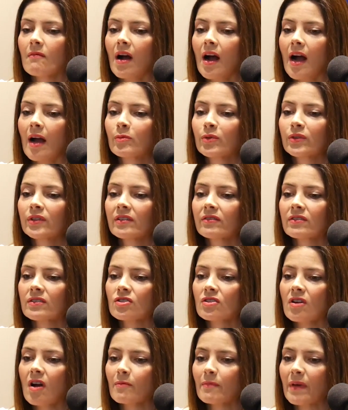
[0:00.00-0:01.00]
I believe in
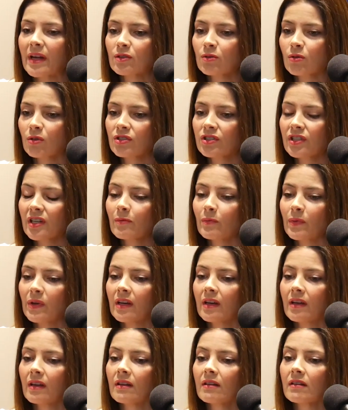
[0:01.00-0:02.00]
strong mentorship
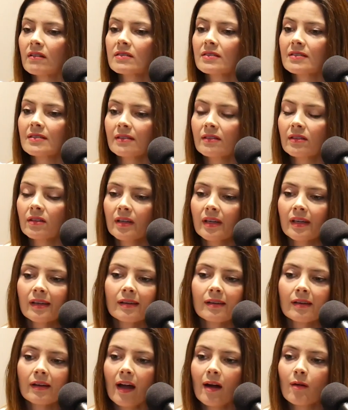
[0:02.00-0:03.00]
and
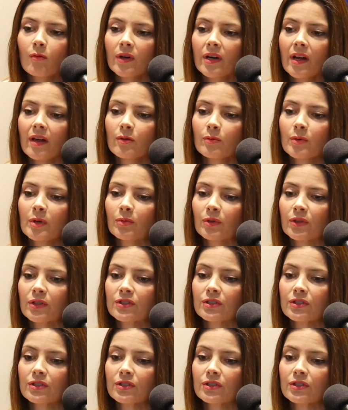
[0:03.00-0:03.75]
looking at what other people are